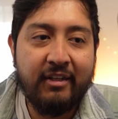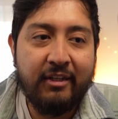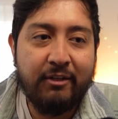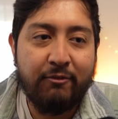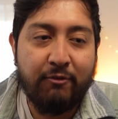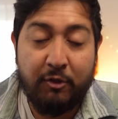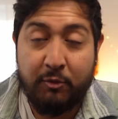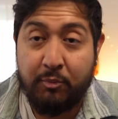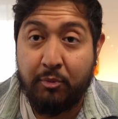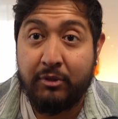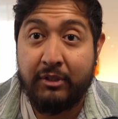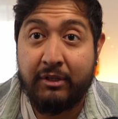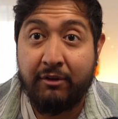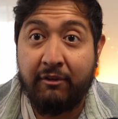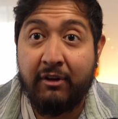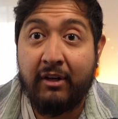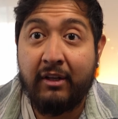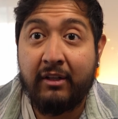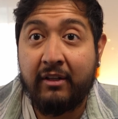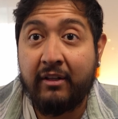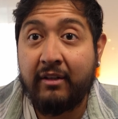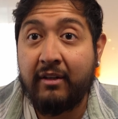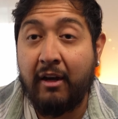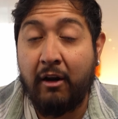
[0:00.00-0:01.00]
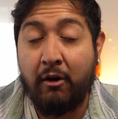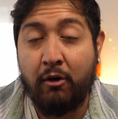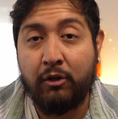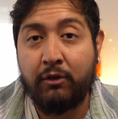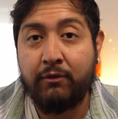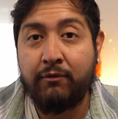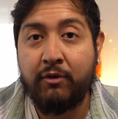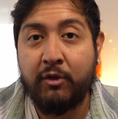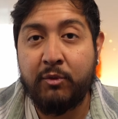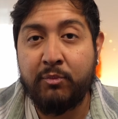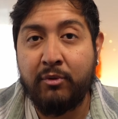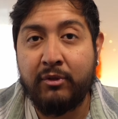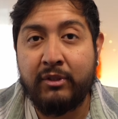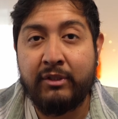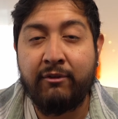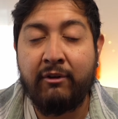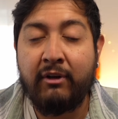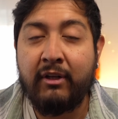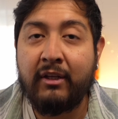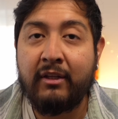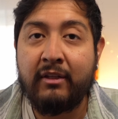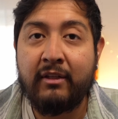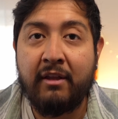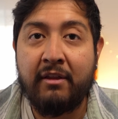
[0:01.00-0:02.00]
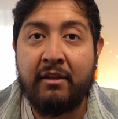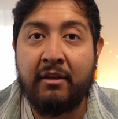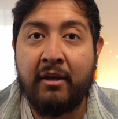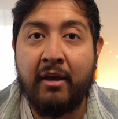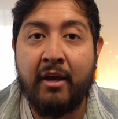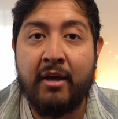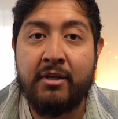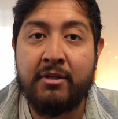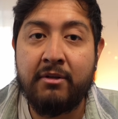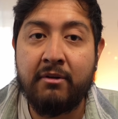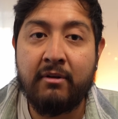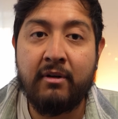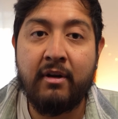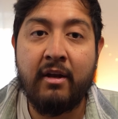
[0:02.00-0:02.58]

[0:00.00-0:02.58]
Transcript: responsibility, a lot of responsibility, dedication,